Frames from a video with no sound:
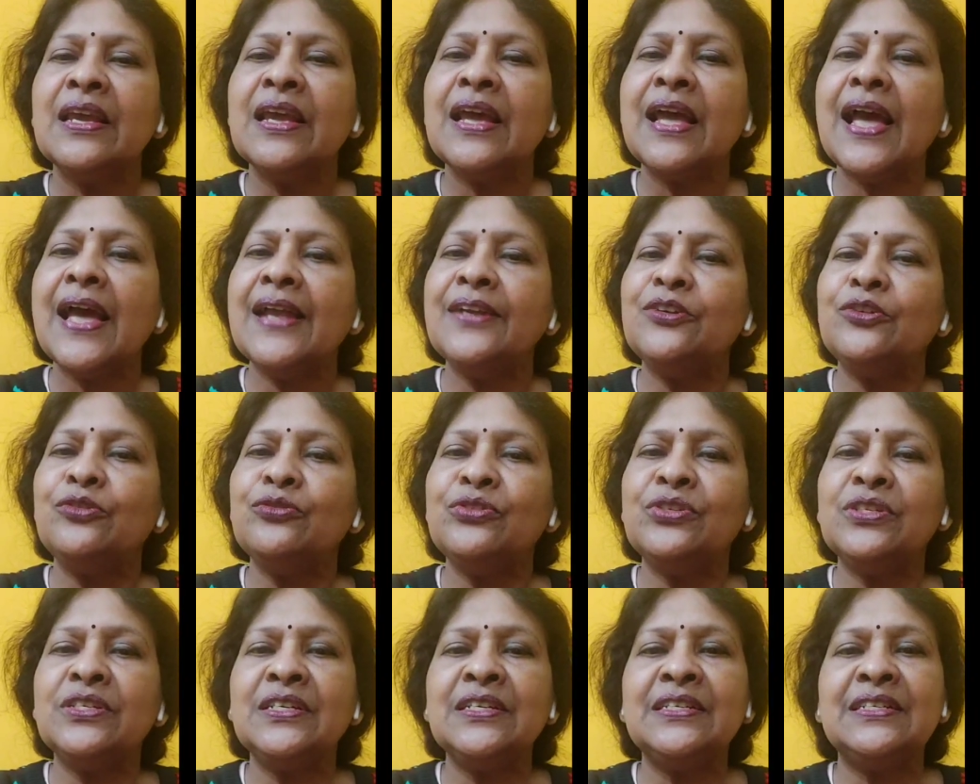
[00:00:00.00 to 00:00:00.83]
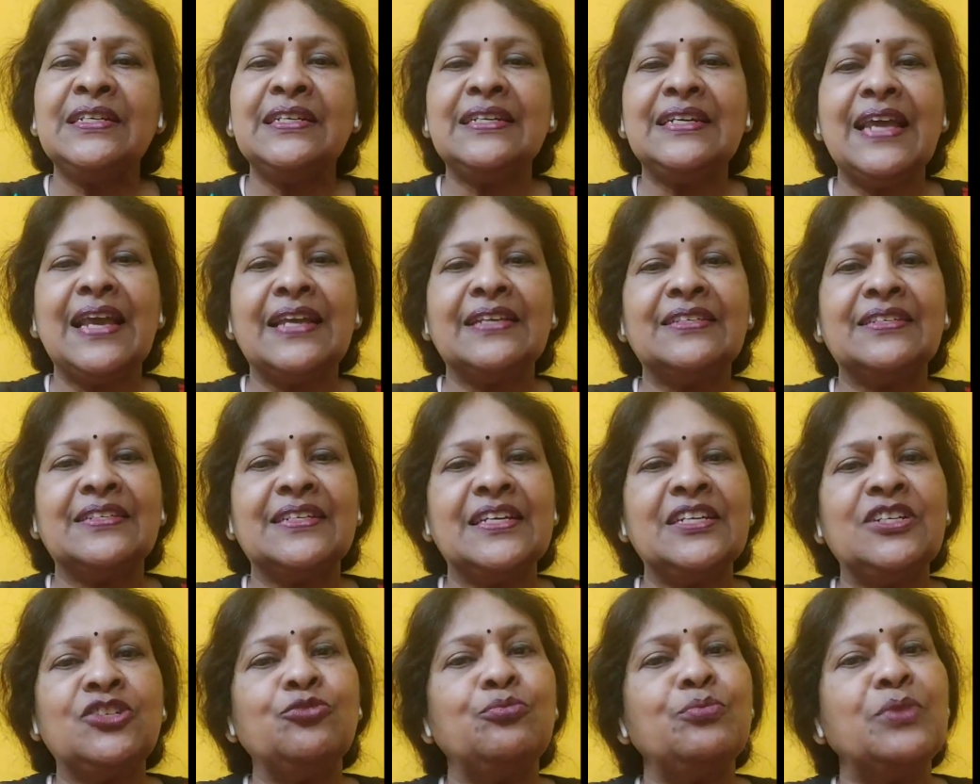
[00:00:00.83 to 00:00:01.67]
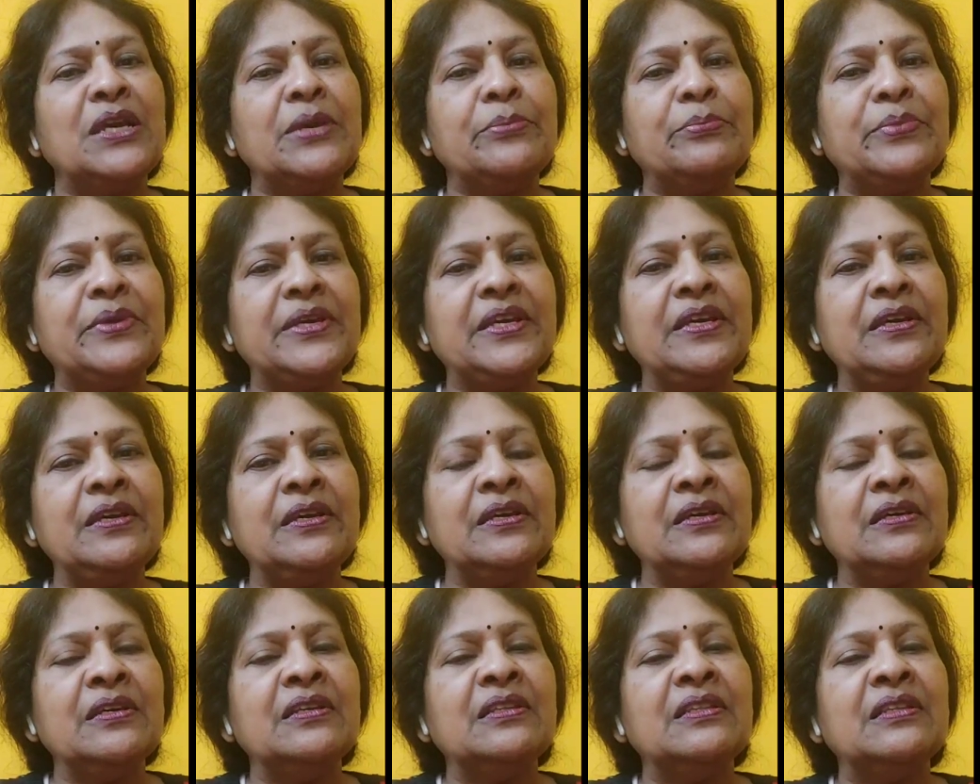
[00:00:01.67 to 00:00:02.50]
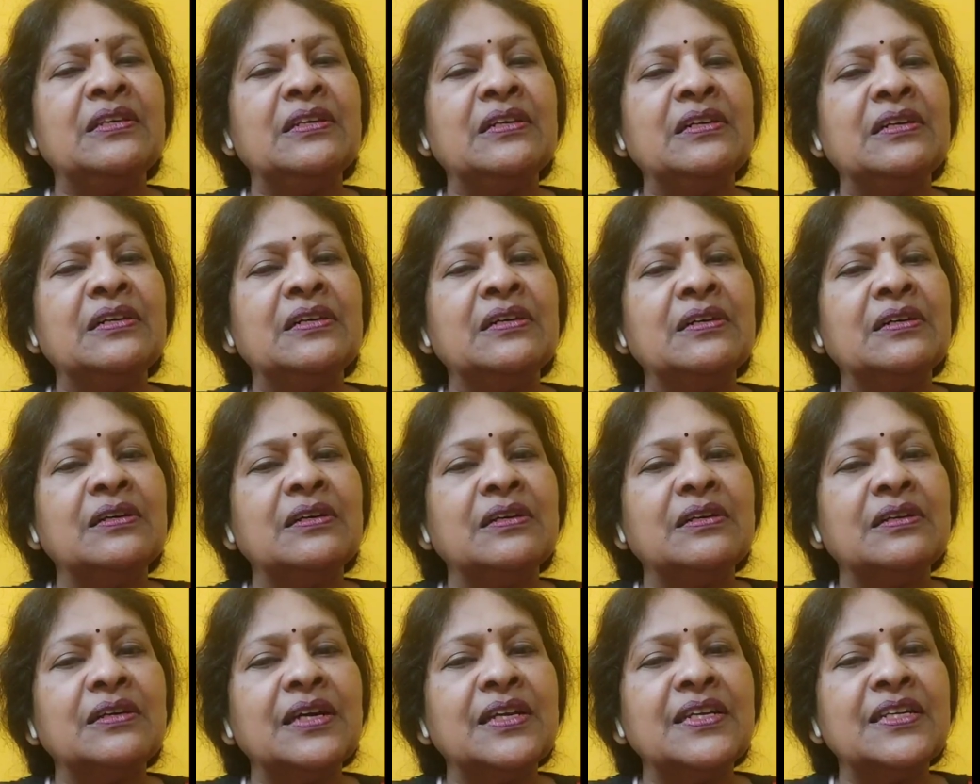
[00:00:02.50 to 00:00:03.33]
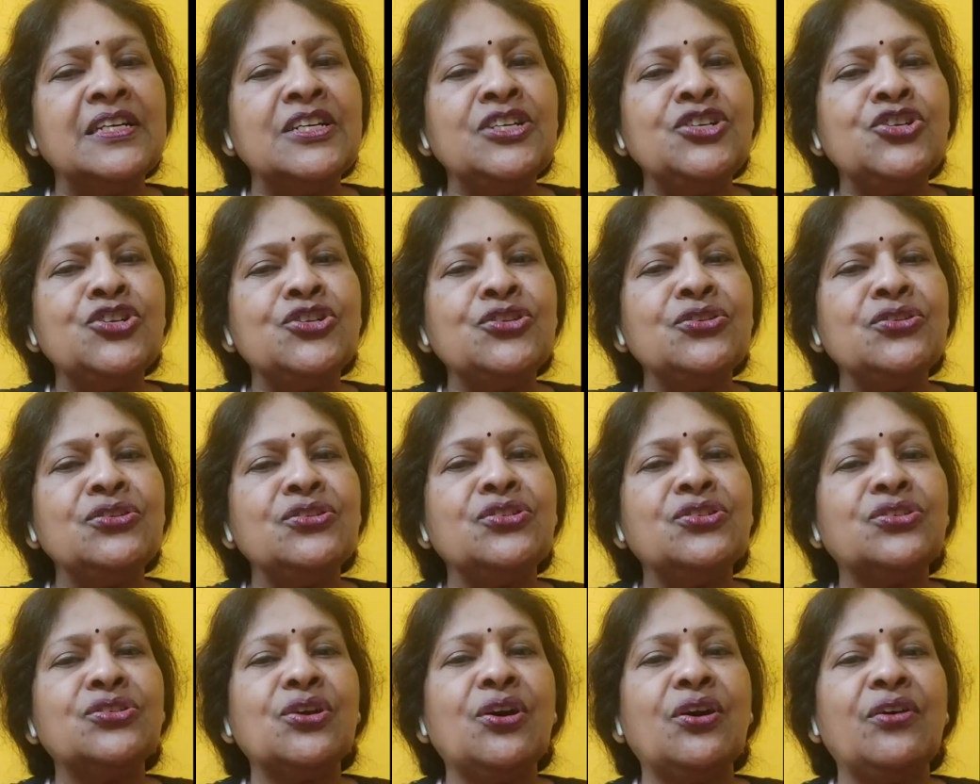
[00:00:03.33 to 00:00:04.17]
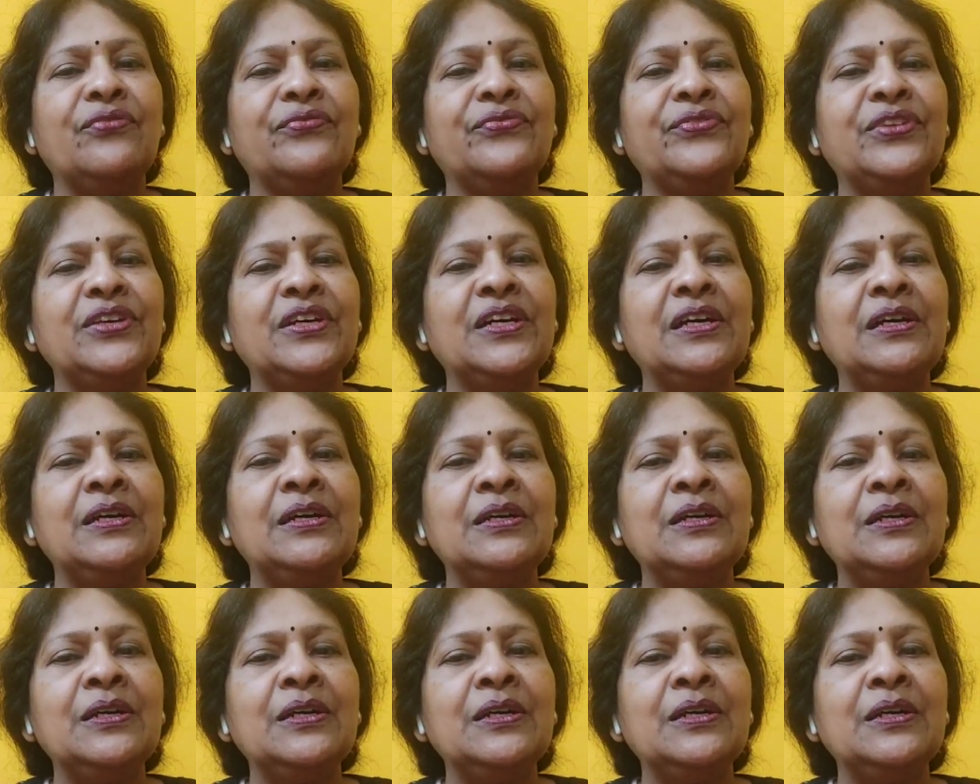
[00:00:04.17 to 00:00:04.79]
and to a certain extent maybe the conditions of the